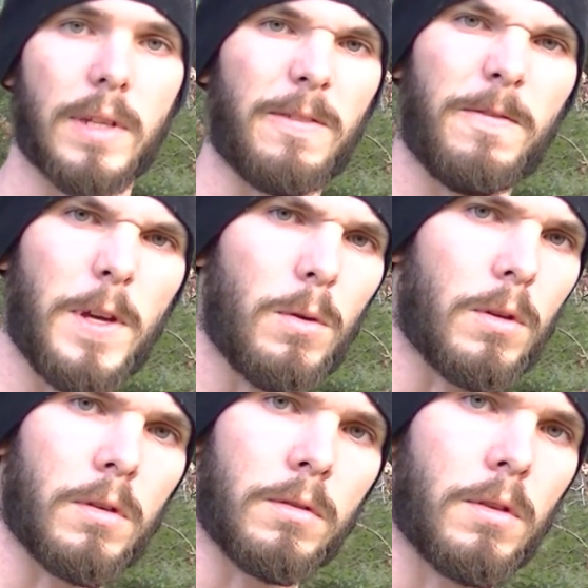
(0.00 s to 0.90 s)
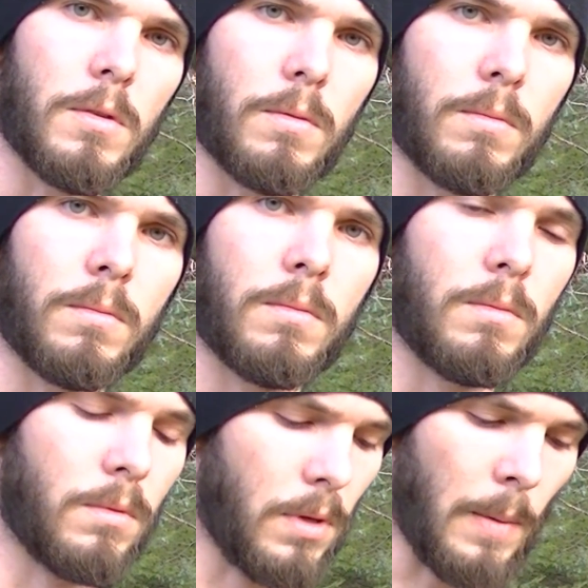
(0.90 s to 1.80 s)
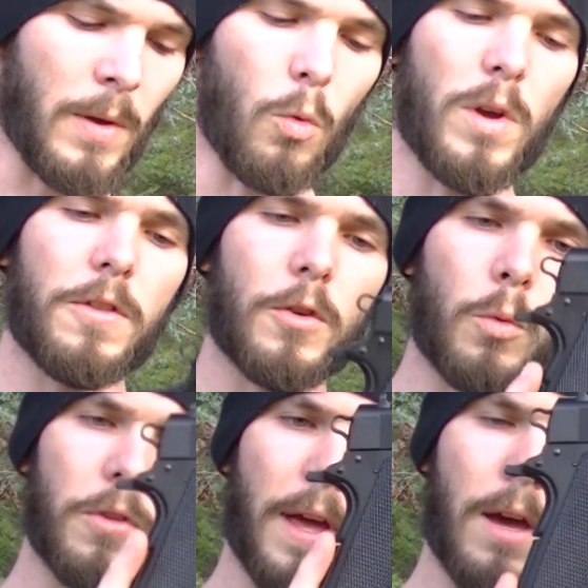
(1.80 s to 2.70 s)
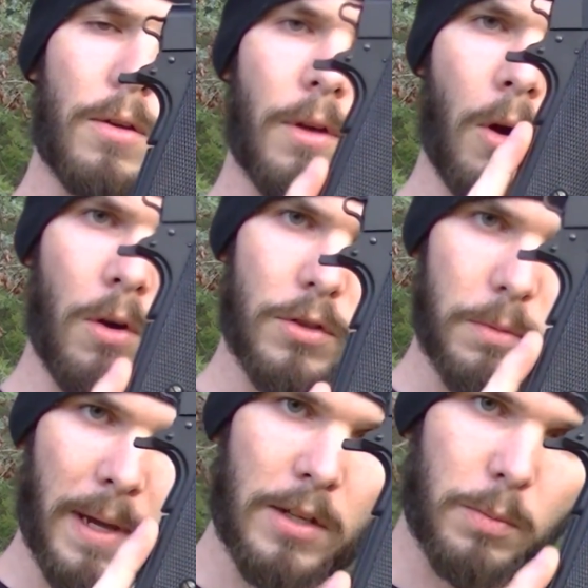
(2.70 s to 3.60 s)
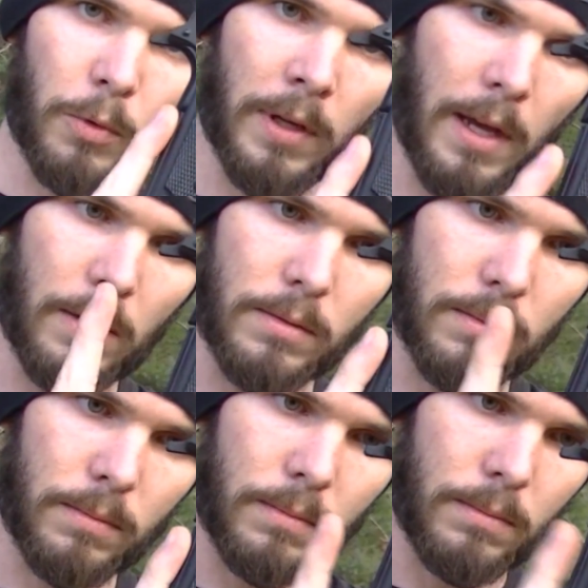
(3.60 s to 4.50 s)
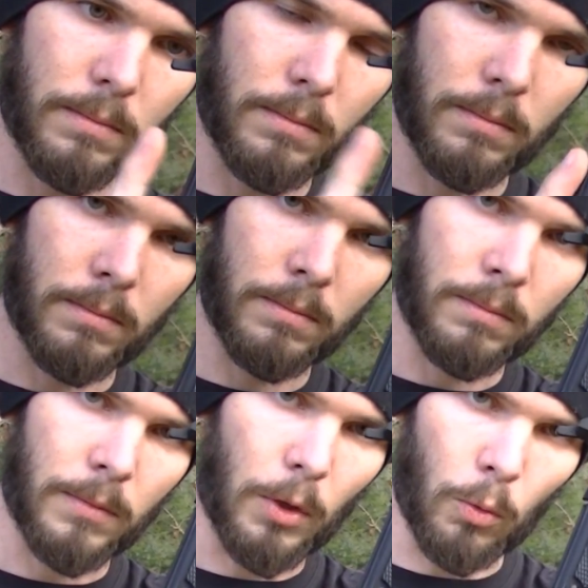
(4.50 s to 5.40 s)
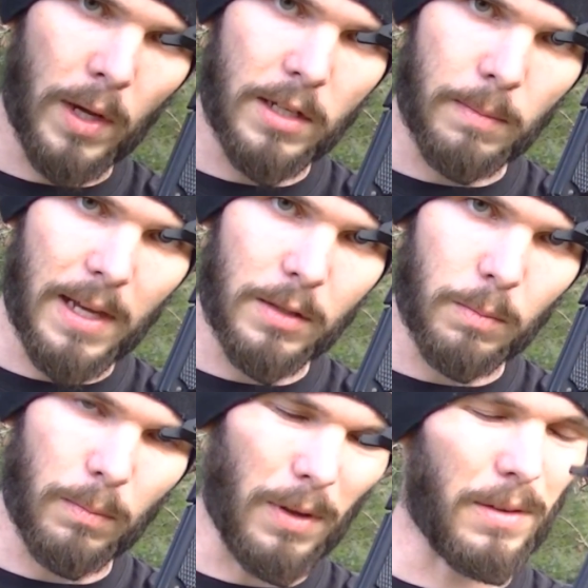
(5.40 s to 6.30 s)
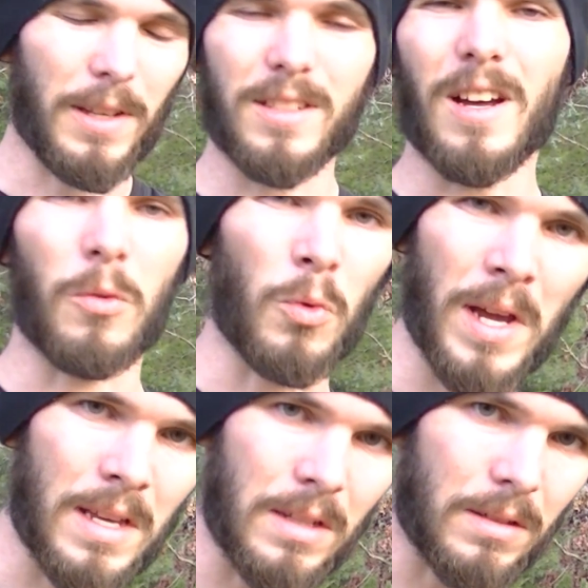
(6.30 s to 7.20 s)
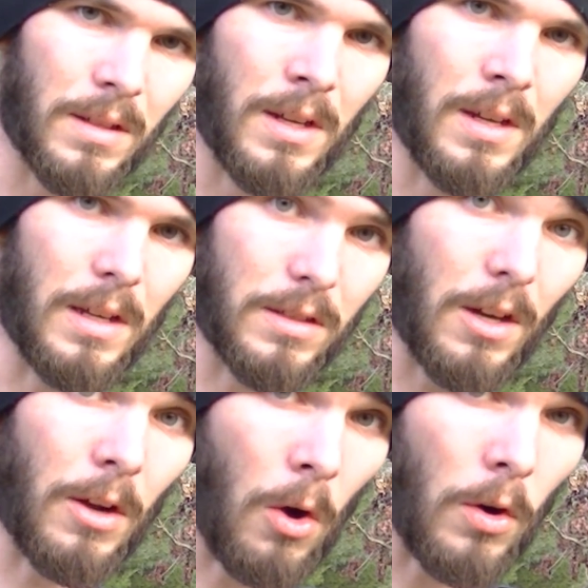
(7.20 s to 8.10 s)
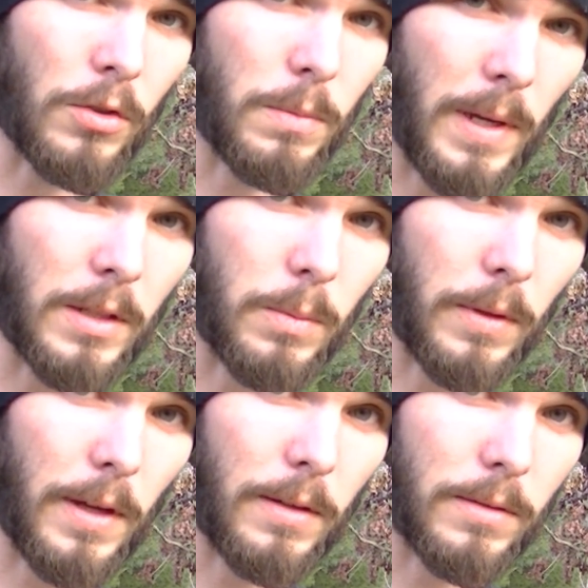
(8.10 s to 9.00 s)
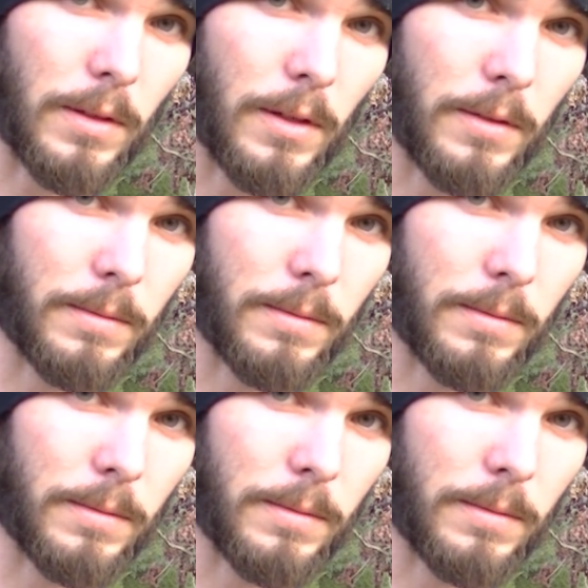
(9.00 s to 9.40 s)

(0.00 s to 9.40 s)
They feel good too. I mean, with or without the arched mainspring housing, or raised main. It's not raised. It's got an arched mainspring housing there.